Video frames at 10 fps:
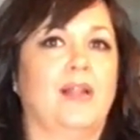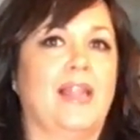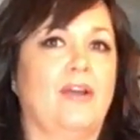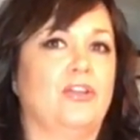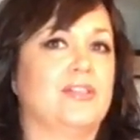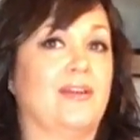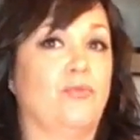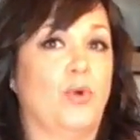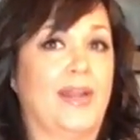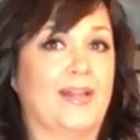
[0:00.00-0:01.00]
allow yourself
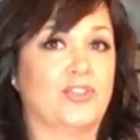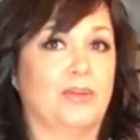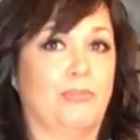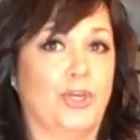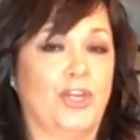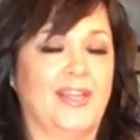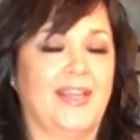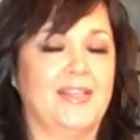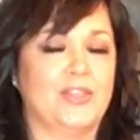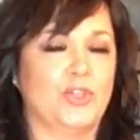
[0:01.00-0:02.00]
one extra bird in
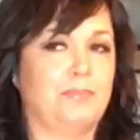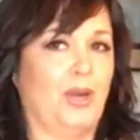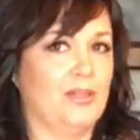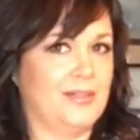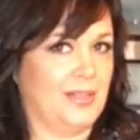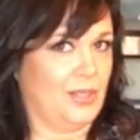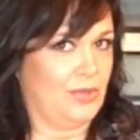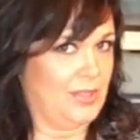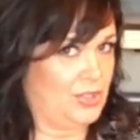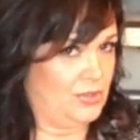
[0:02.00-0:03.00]
case there's parts that
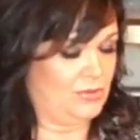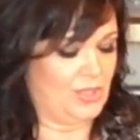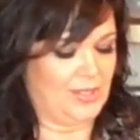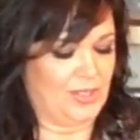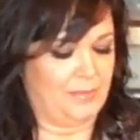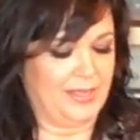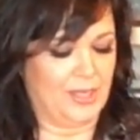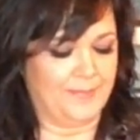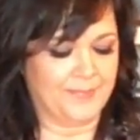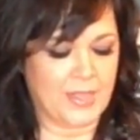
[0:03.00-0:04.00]
you need to change up
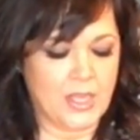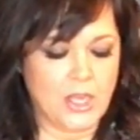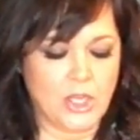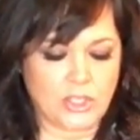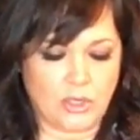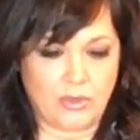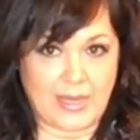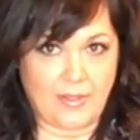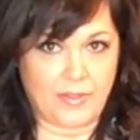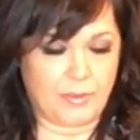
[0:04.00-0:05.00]
later. So
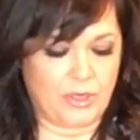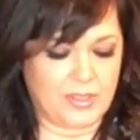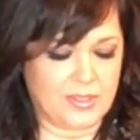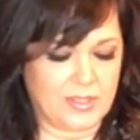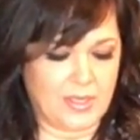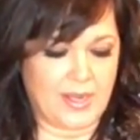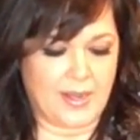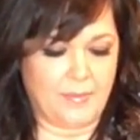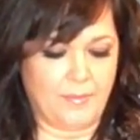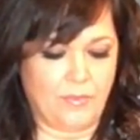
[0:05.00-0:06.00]
now that the bird is
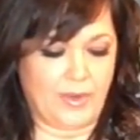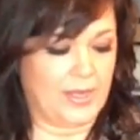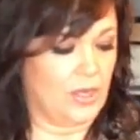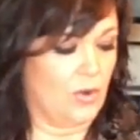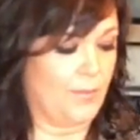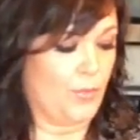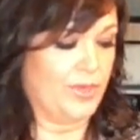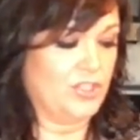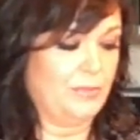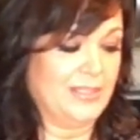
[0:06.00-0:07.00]
ready to go, I'm
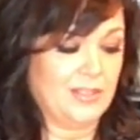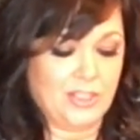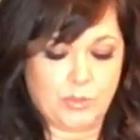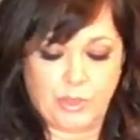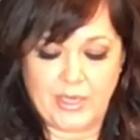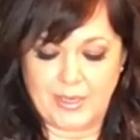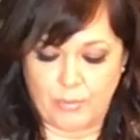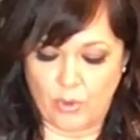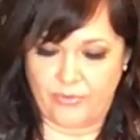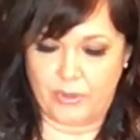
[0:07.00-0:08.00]
going to basically just put it in a
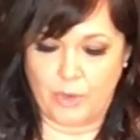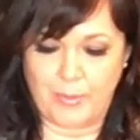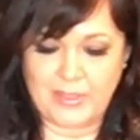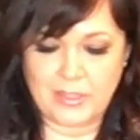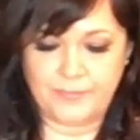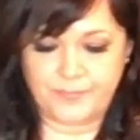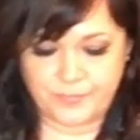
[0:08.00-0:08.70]
bowl for a moment.